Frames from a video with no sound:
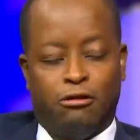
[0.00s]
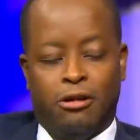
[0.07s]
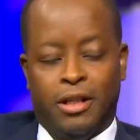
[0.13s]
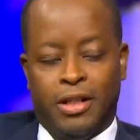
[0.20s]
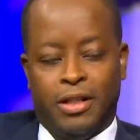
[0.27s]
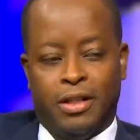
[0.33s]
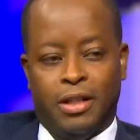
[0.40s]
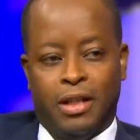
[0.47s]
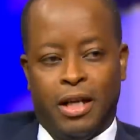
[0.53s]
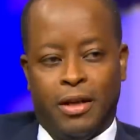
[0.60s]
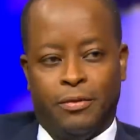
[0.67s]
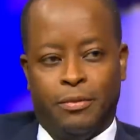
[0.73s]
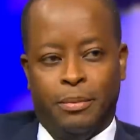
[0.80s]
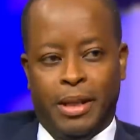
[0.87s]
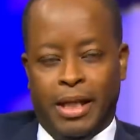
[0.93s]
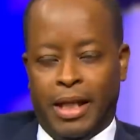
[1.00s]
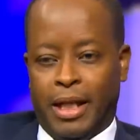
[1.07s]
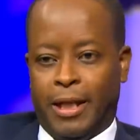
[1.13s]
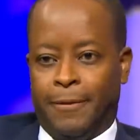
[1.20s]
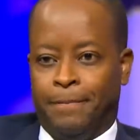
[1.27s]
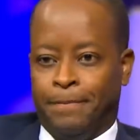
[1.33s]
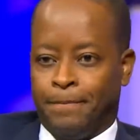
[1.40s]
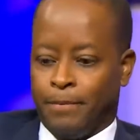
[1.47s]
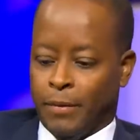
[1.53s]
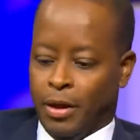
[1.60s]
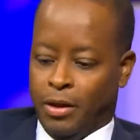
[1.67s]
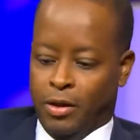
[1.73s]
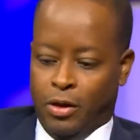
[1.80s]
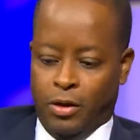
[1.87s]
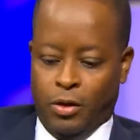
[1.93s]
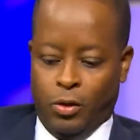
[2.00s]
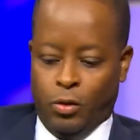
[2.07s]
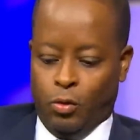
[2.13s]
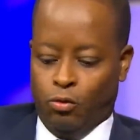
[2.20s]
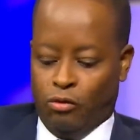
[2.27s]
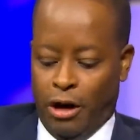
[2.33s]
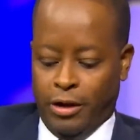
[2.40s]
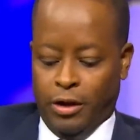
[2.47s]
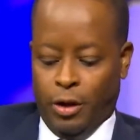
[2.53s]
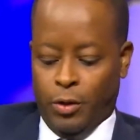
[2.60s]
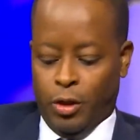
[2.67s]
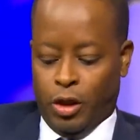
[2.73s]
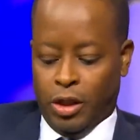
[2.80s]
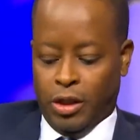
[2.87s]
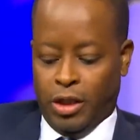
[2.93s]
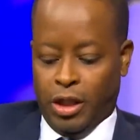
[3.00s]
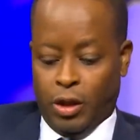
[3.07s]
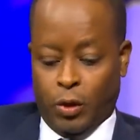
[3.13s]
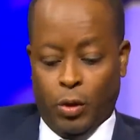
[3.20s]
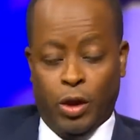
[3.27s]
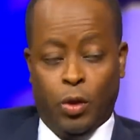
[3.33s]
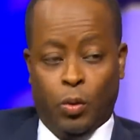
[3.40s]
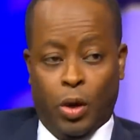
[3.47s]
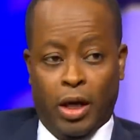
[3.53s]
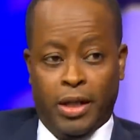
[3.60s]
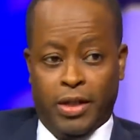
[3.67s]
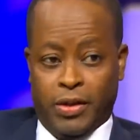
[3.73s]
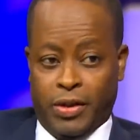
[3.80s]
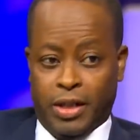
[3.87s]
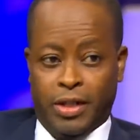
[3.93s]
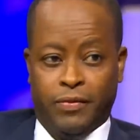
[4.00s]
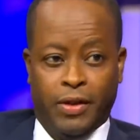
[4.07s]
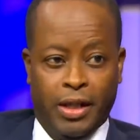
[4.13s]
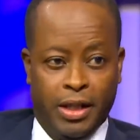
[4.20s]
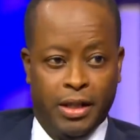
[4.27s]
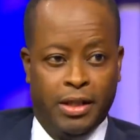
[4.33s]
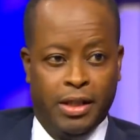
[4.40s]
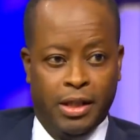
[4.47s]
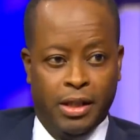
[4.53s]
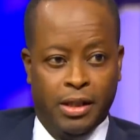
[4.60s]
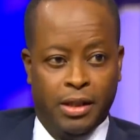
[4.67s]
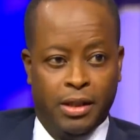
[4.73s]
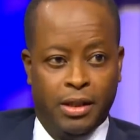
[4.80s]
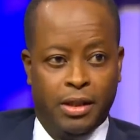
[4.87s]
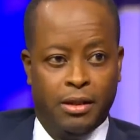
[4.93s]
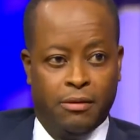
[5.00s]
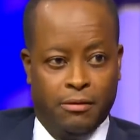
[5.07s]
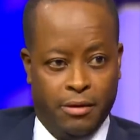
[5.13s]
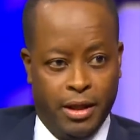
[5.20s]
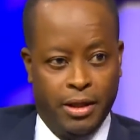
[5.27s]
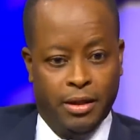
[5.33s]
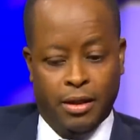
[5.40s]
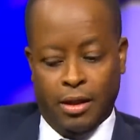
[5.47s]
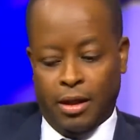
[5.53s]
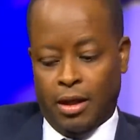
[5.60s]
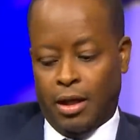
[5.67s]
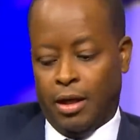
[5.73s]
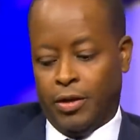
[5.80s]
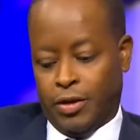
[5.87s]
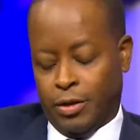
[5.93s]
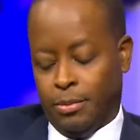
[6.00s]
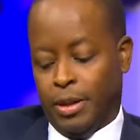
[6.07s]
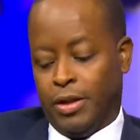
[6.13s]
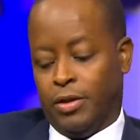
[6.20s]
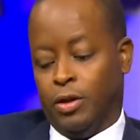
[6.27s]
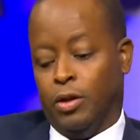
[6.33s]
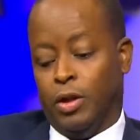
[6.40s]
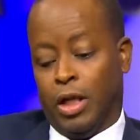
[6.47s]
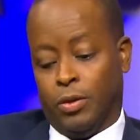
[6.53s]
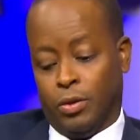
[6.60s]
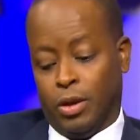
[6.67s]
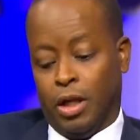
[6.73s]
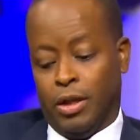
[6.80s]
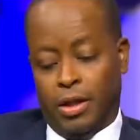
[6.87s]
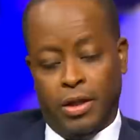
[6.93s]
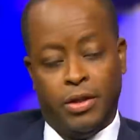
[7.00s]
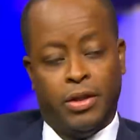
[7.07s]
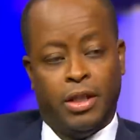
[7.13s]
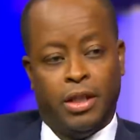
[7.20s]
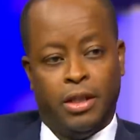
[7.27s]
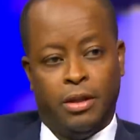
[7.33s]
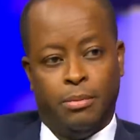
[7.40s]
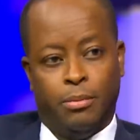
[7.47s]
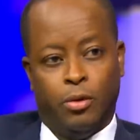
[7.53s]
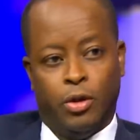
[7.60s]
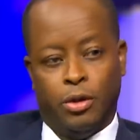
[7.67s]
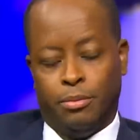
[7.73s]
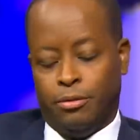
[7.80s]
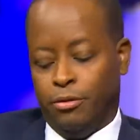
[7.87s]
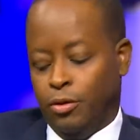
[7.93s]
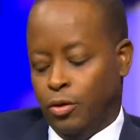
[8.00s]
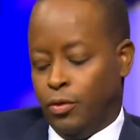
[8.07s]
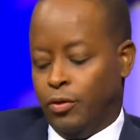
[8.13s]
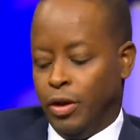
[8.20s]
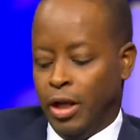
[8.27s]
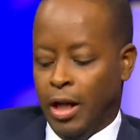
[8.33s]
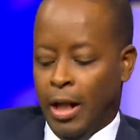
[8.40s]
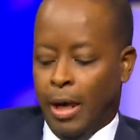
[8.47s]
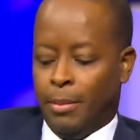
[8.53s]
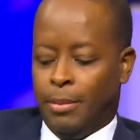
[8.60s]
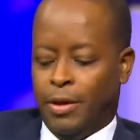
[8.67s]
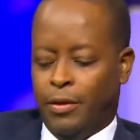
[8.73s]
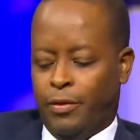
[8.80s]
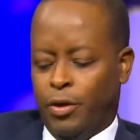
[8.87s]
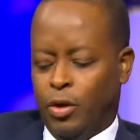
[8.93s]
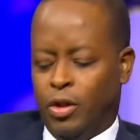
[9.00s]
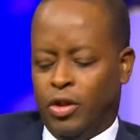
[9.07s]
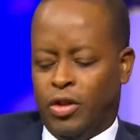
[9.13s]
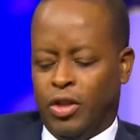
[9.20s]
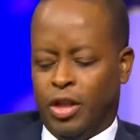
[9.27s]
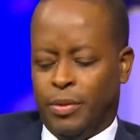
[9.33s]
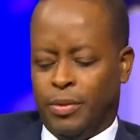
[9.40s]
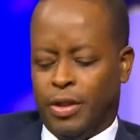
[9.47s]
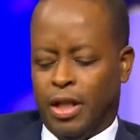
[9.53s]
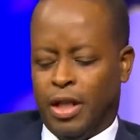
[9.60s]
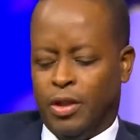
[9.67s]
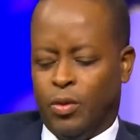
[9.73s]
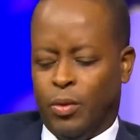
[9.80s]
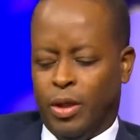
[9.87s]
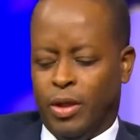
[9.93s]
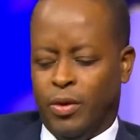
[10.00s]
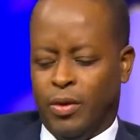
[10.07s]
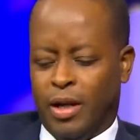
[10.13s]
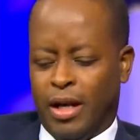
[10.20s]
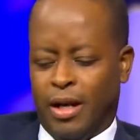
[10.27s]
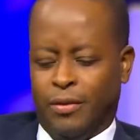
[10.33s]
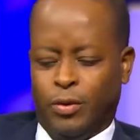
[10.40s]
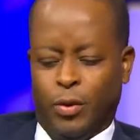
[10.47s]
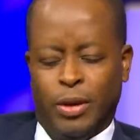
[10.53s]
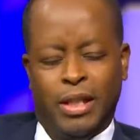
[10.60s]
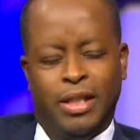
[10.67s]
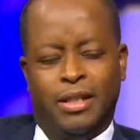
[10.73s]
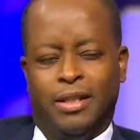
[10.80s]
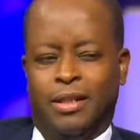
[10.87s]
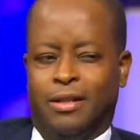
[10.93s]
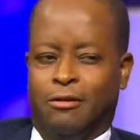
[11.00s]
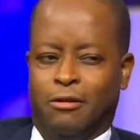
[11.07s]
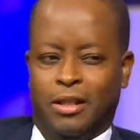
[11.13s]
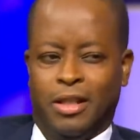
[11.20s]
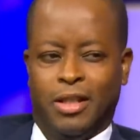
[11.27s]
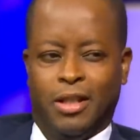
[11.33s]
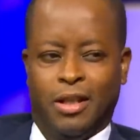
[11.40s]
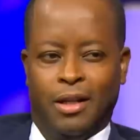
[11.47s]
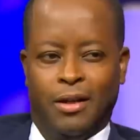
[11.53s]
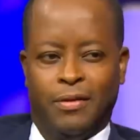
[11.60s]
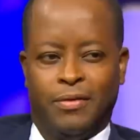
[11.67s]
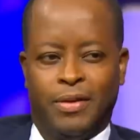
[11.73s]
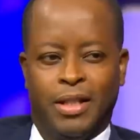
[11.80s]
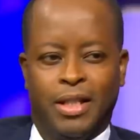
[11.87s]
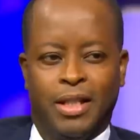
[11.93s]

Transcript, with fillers: of credits left, meaning right now you can take 21 instead of 18, right? A semester, that's another thing that the board approved. But if you're in a circumstance where you have 26 credits left,